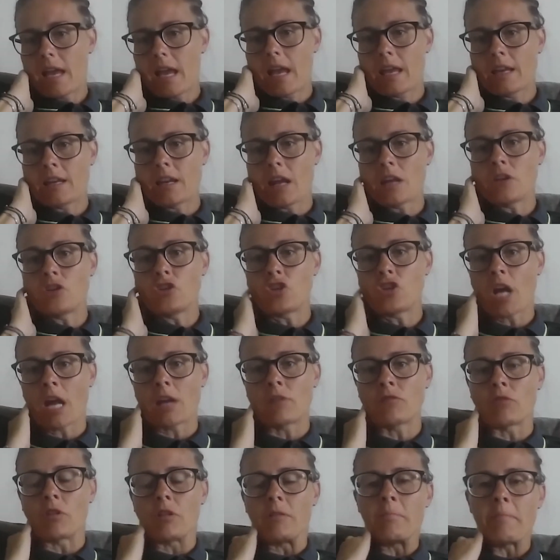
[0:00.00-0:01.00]
In
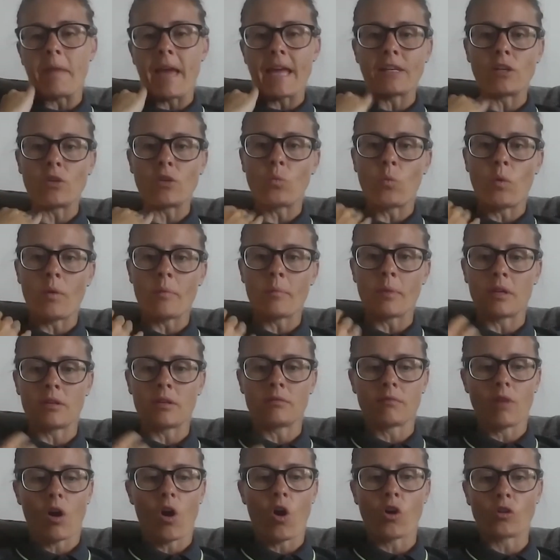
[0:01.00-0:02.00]
general, men and
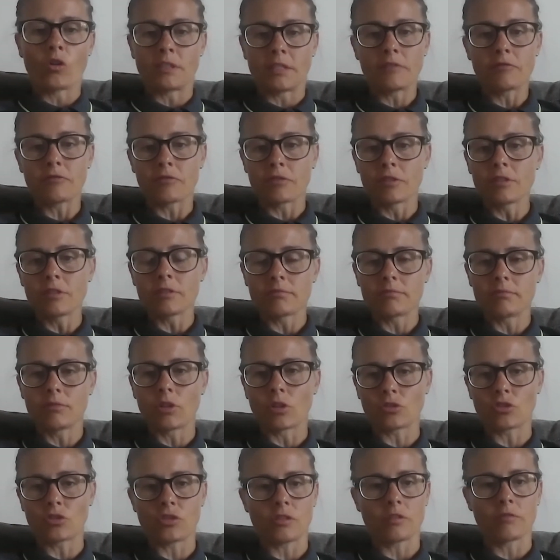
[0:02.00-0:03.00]
women are different,
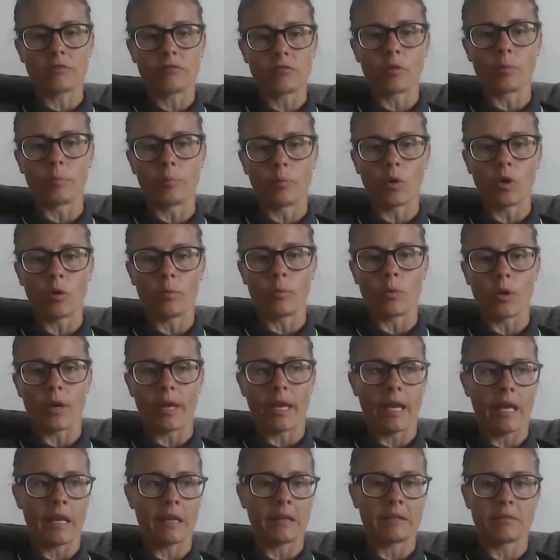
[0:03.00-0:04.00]
not just in football, but
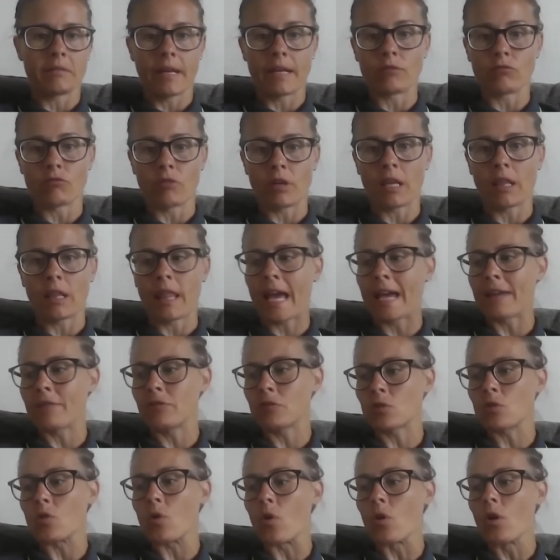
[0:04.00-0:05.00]
in real life.
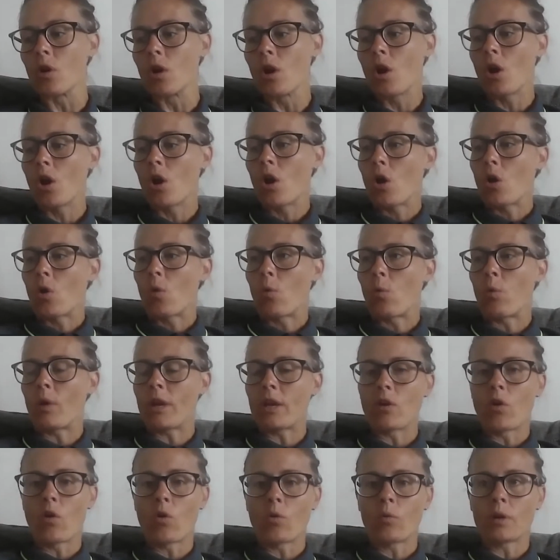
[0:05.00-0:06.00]
So
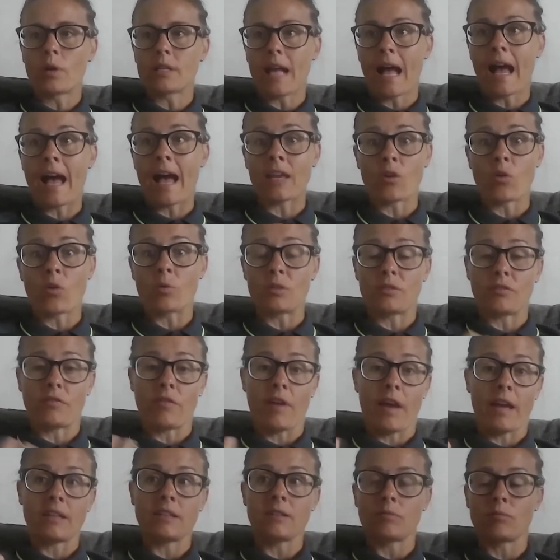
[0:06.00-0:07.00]
I always
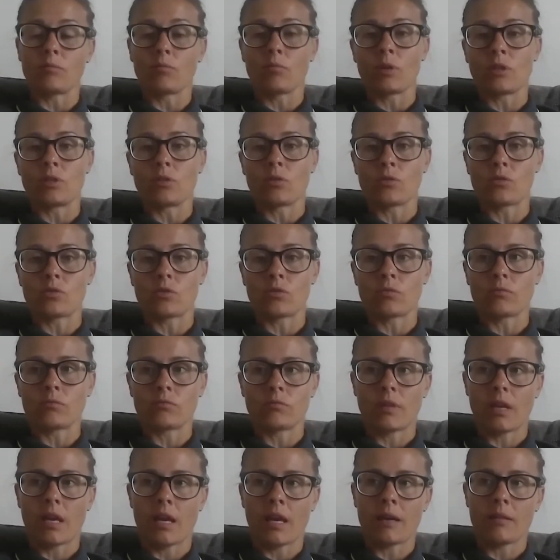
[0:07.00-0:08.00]
find, and we've done some
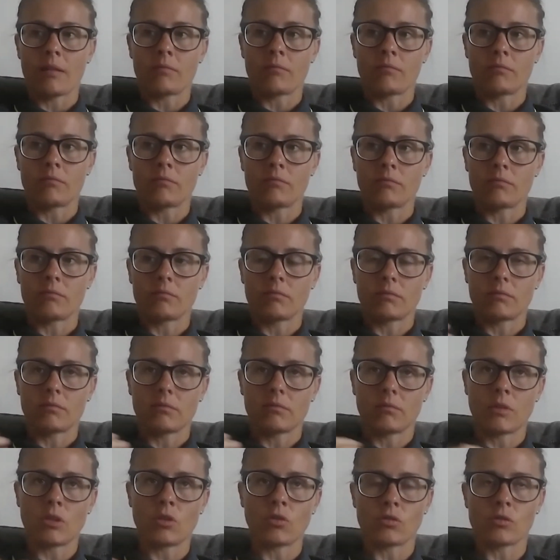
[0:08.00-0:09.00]

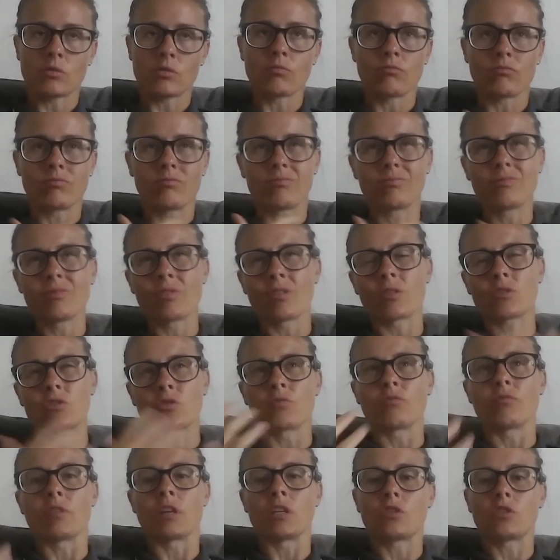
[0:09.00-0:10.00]

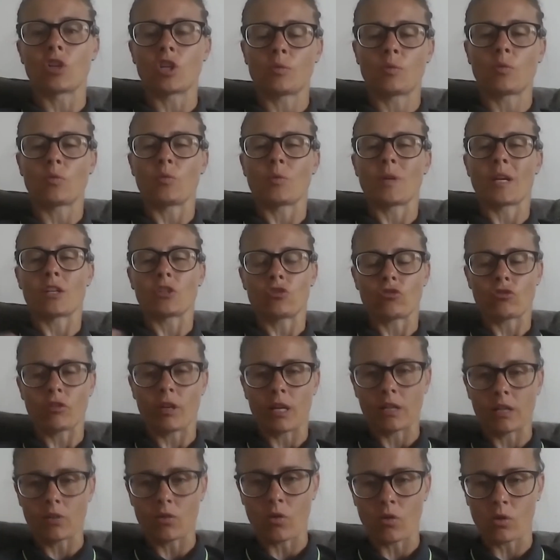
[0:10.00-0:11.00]
research, but we got a
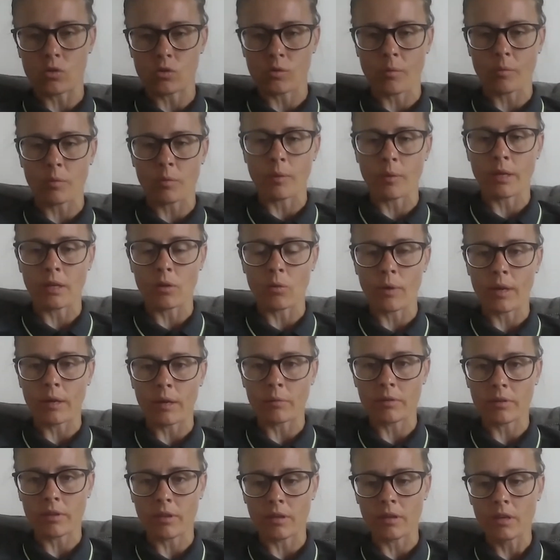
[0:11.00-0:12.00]
training course when we went away
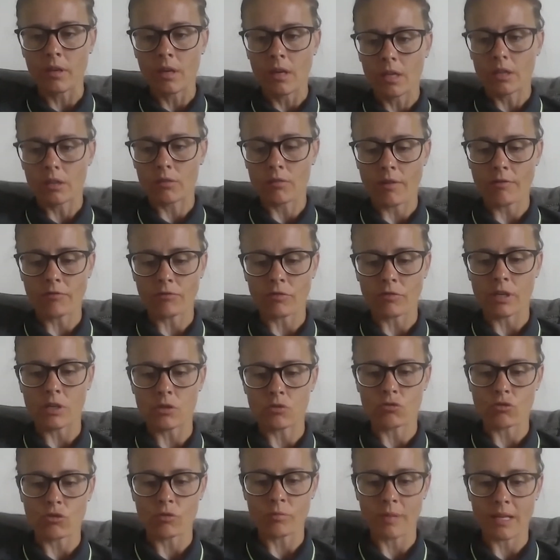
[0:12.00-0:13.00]
with the referees
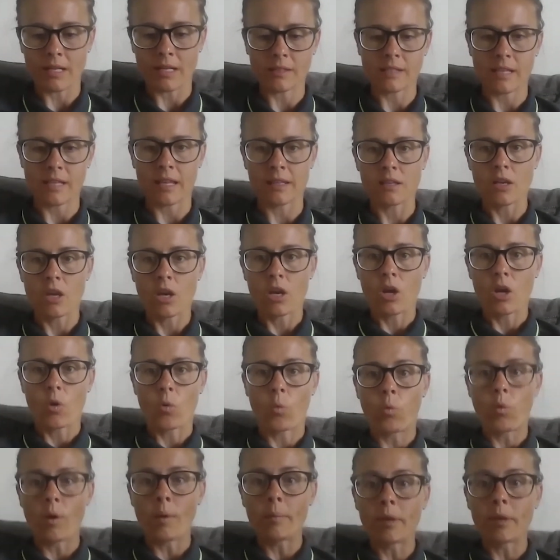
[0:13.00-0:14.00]
group that said
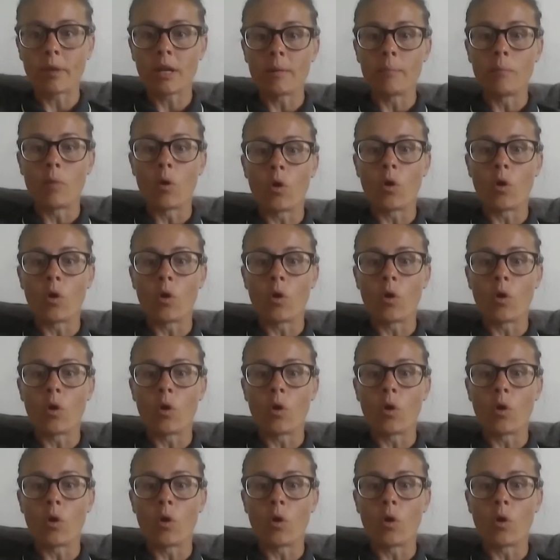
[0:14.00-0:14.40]
women are more